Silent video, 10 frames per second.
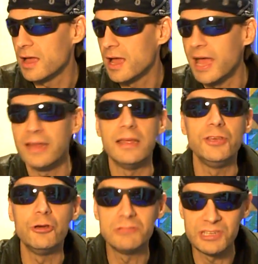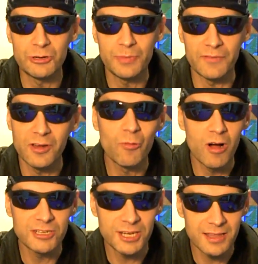And YouTube, if you're
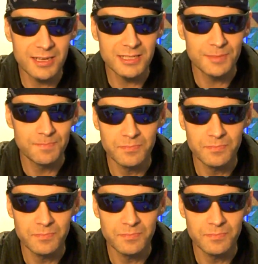watching this,